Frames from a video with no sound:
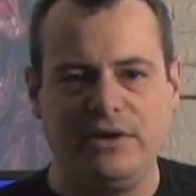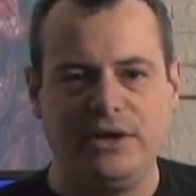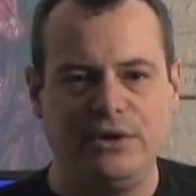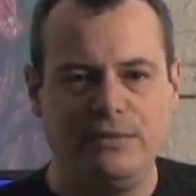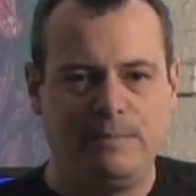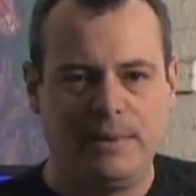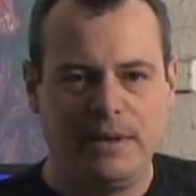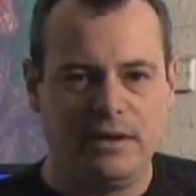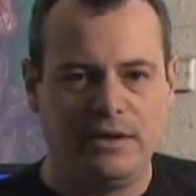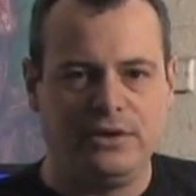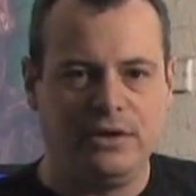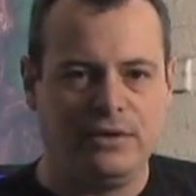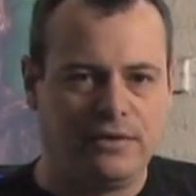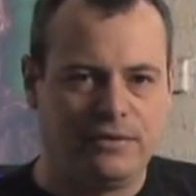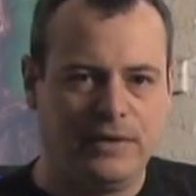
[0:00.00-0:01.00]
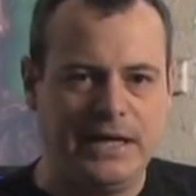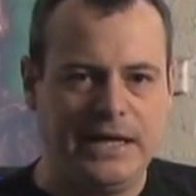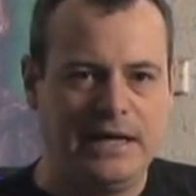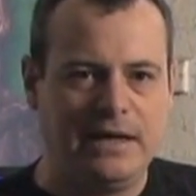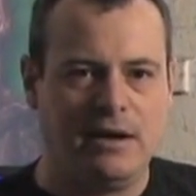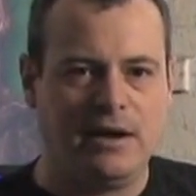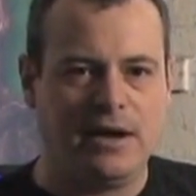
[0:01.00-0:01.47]
you build your
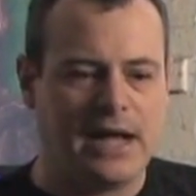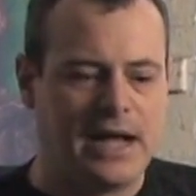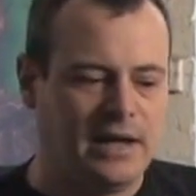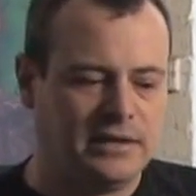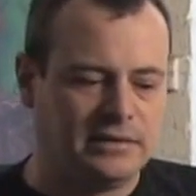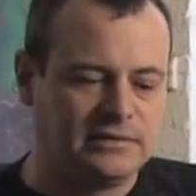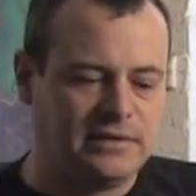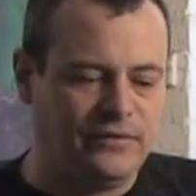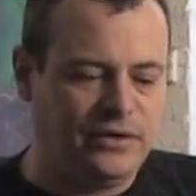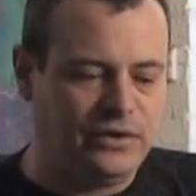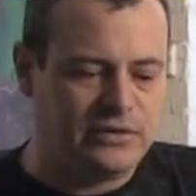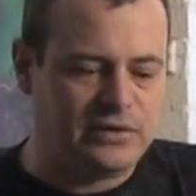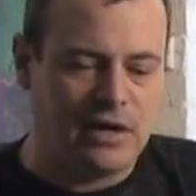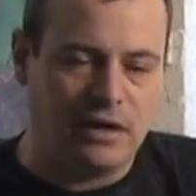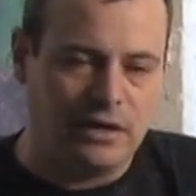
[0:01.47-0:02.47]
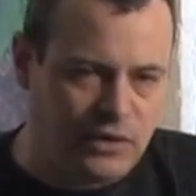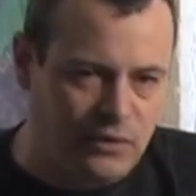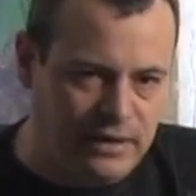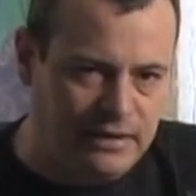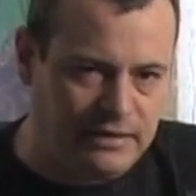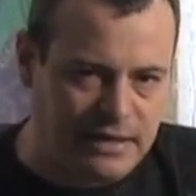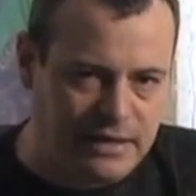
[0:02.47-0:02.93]
3D haunted house, if you start
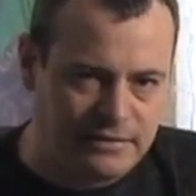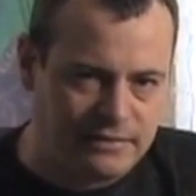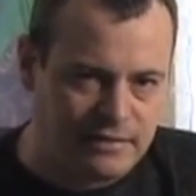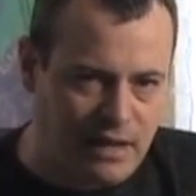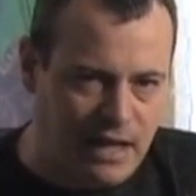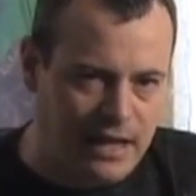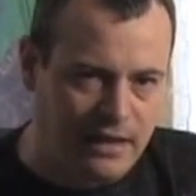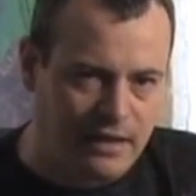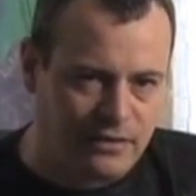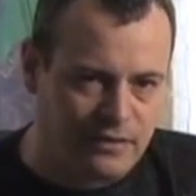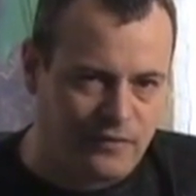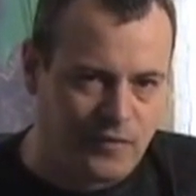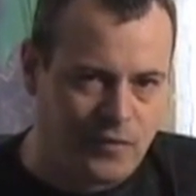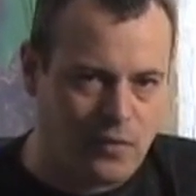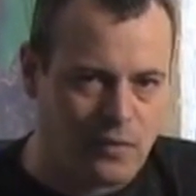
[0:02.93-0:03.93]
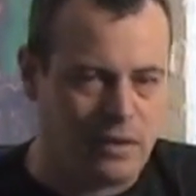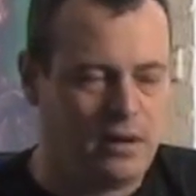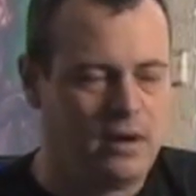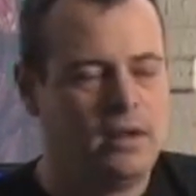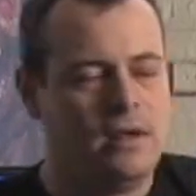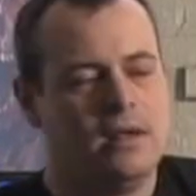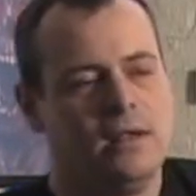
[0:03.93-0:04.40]
doing things like the floor,
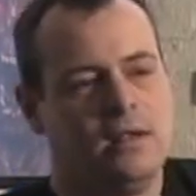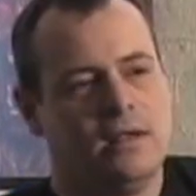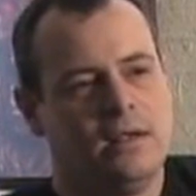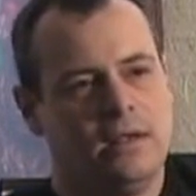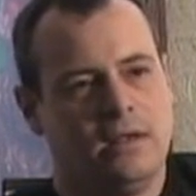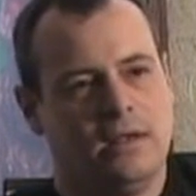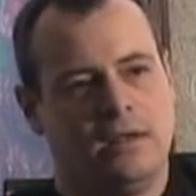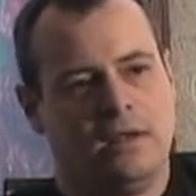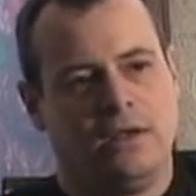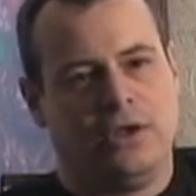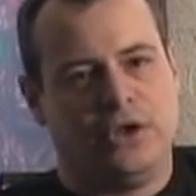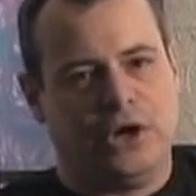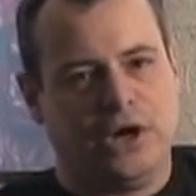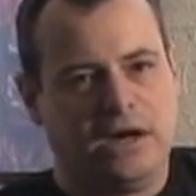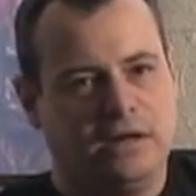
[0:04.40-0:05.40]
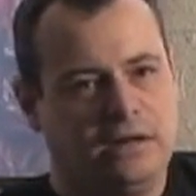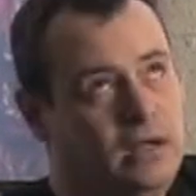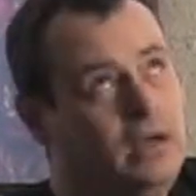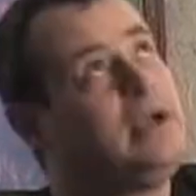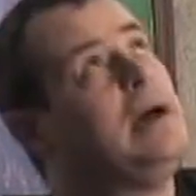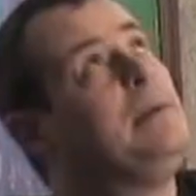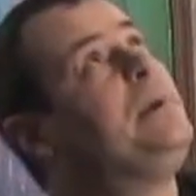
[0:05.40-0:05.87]
you're going to
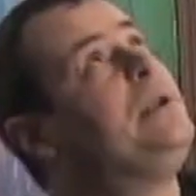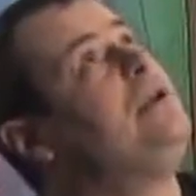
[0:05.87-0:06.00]
look up and